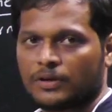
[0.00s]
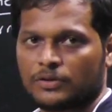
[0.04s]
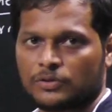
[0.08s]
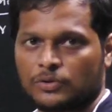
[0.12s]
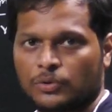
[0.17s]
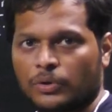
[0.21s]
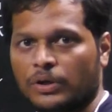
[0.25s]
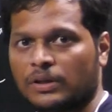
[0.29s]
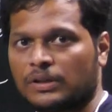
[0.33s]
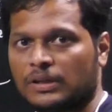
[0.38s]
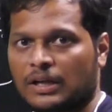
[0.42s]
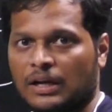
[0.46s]

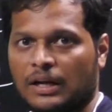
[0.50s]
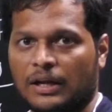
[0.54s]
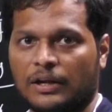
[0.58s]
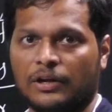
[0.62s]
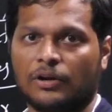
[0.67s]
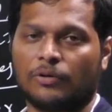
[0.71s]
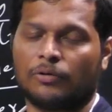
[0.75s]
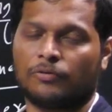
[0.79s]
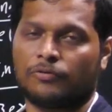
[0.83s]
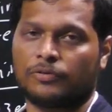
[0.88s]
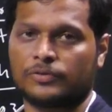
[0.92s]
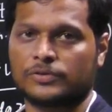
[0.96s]
doing the
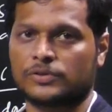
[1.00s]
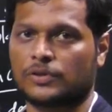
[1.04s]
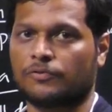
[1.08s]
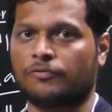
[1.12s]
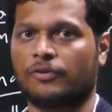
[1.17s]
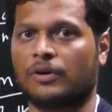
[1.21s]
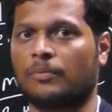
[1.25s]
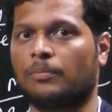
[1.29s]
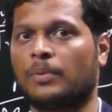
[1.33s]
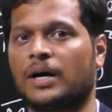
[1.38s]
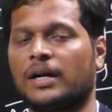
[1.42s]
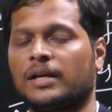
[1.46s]
line. So
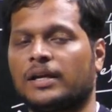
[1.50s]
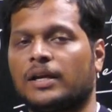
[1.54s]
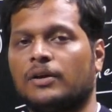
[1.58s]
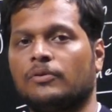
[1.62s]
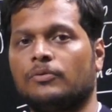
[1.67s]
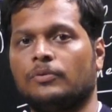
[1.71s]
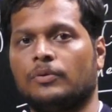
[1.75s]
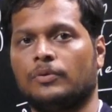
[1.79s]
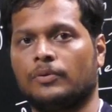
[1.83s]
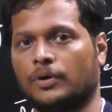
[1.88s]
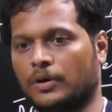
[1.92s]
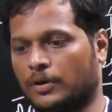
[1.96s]
for
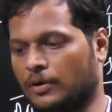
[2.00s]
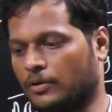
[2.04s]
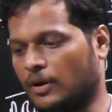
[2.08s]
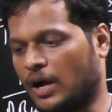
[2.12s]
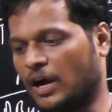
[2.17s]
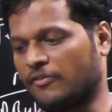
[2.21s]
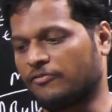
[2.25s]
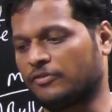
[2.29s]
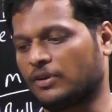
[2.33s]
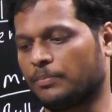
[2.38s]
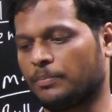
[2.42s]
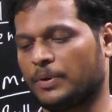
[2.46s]
marking,
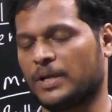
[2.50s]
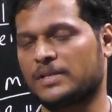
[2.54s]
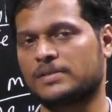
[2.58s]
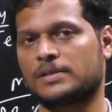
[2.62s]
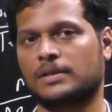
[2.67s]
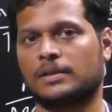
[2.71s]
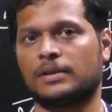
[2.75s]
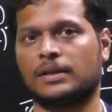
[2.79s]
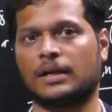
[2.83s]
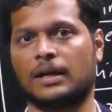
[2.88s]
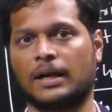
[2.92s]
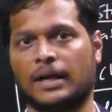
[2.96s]
after
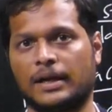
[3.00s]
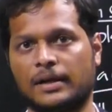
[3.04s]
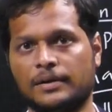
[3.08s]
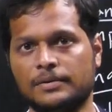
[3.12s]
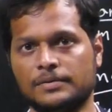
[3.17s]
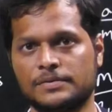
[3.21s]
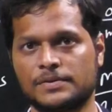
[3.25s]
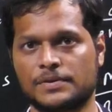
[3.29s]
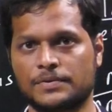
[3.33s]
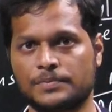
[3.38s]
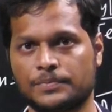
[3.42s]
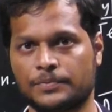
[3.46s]
placing the
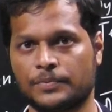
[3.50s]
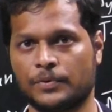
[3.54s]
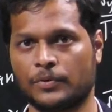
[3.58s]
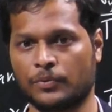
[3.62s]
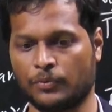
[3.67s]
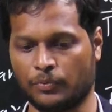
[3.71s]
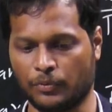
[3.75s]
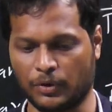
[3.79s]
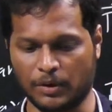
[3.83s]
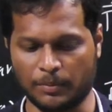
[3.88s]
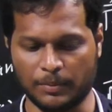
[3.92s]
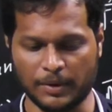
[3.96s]
lines,
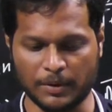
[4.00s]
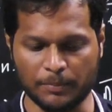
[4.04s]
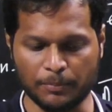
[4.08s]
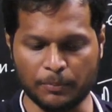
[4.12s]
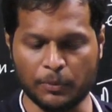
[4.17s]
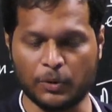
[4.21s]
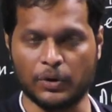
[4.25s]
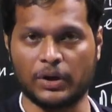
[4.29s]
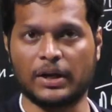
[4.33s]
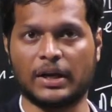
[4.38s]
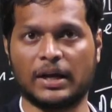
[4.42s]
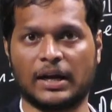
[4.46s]
we will be
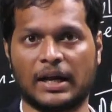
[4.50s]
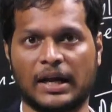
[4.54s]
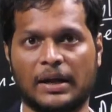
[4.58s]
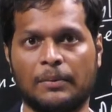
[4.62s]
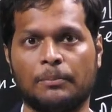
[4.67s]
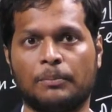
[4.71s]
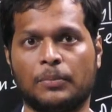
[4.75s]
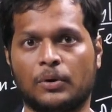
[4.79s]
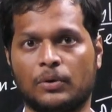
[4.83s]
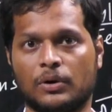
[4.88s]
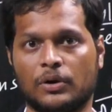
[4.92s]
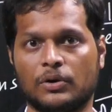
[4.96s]
pouring a
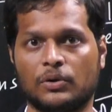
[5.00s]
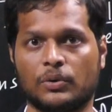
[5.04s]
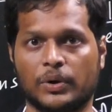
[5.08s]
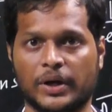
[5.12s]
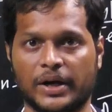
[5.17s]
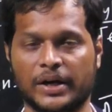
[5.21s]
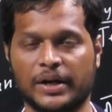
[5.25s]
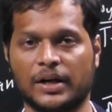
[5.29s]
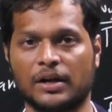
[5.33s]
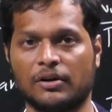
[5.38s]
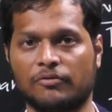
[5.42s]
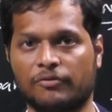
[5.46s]
lime powder to
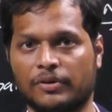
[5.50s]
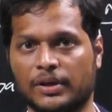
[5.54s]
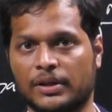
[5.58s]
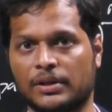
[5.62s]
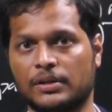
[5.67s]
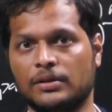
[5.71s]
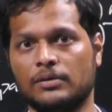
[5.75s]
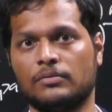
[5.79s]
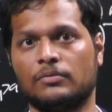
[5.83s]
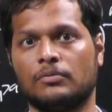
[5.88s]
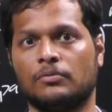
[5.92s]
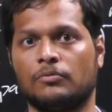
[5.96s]
identify
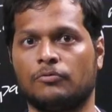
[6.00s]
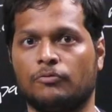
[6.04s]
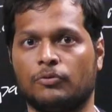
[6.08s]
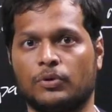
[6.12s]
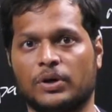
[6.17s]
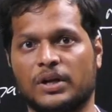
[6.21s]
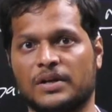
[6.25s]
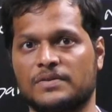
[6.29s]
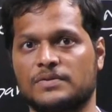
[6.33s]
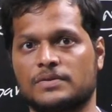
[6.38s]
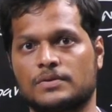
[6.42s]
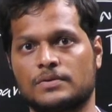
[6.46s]
the
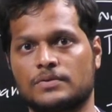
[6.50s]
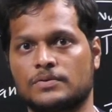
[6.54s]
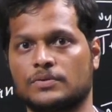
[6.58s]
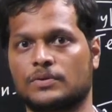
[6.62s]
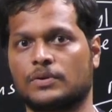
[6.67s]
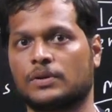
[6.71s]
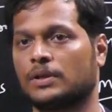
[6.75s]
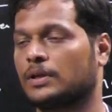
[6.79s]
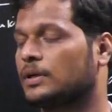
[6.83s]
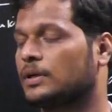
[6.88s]
footings. So